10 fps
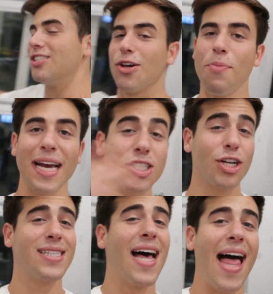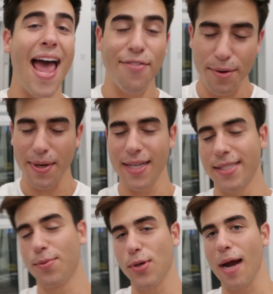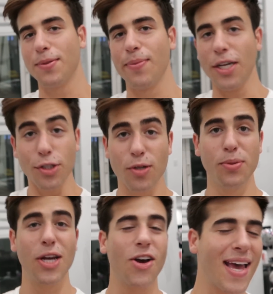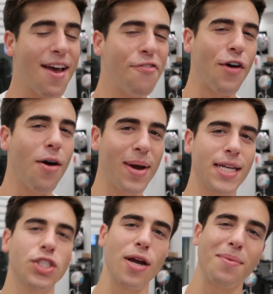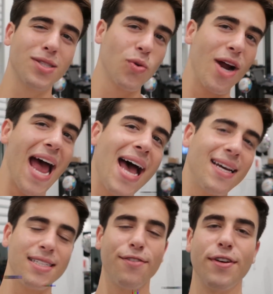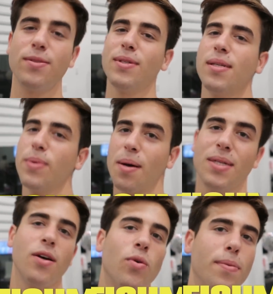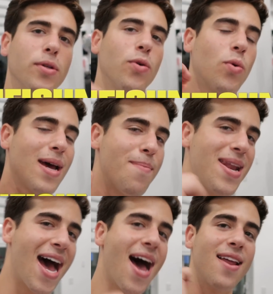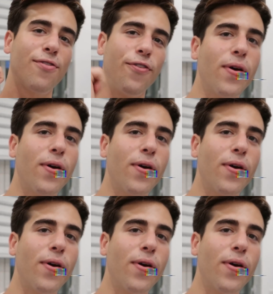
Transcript: So make sure to tell everybody to subscribe to my YouTube channel and follow my Instagram and Twitter at Fishman to be updated on what I'm doing when I'm not